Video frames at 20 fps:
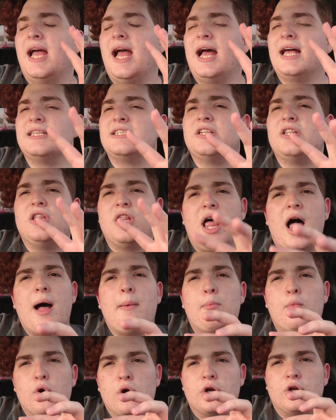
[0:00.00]
has a
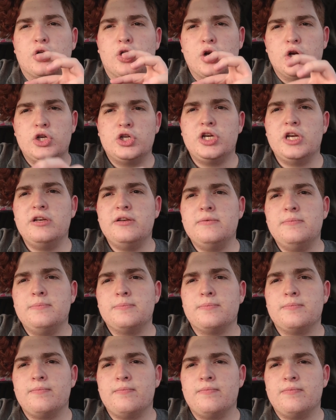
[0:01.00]
lot more cushion,
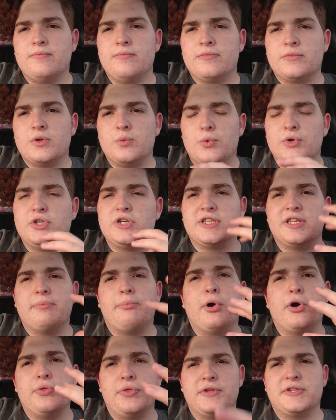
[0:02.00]
which is
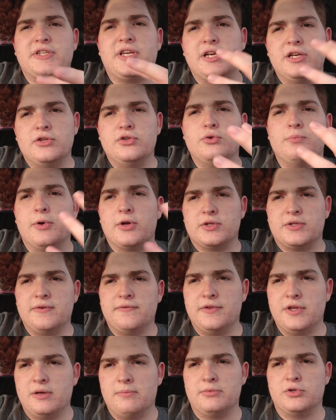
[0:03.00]
the part that's going to do most
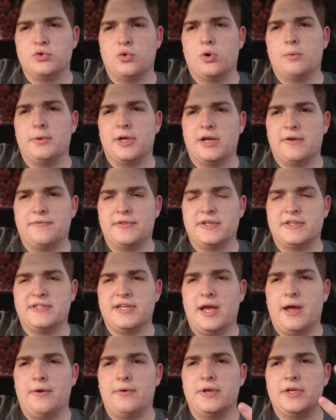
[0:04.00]
of the absorbing of the
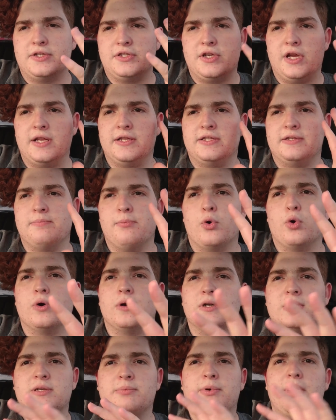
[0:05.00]
sound. It's
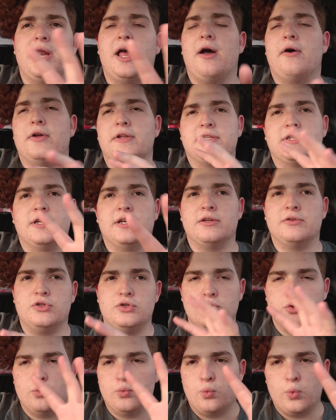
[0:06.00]
more spread out. It's going to
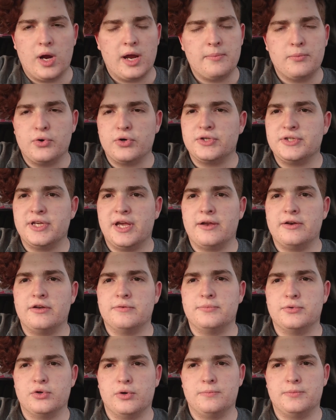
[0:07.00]
do way more
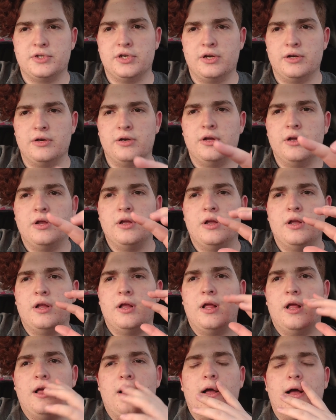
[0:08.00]
sound absorption
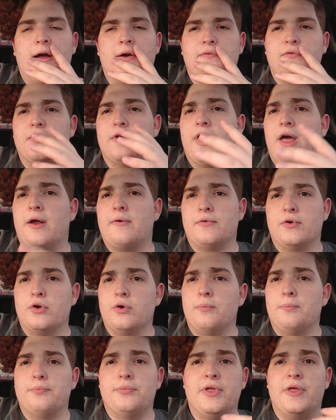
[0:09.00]
for that
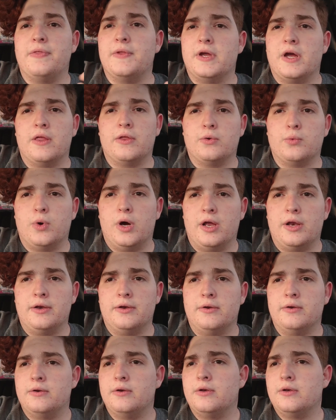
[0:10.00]
room than the other
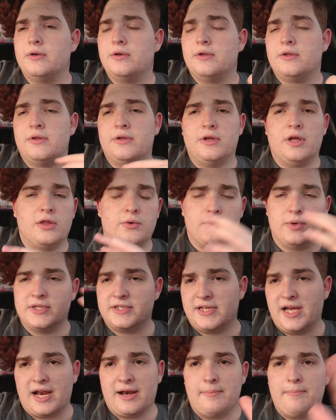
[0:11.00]
one. The other
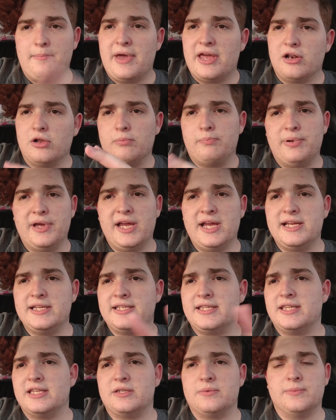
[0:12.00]
one's got a metal
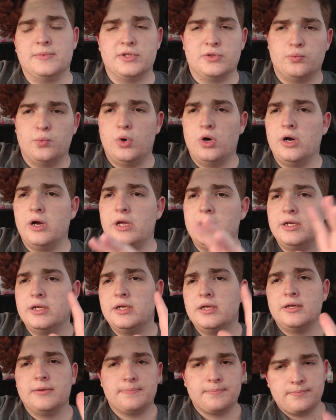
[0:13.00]
base, this one's wood,
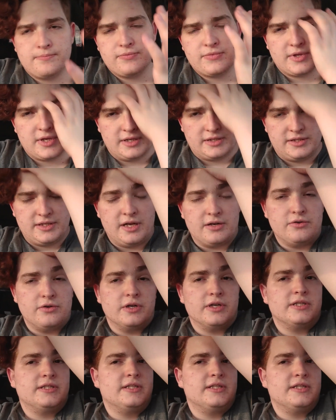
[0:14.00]
etc.,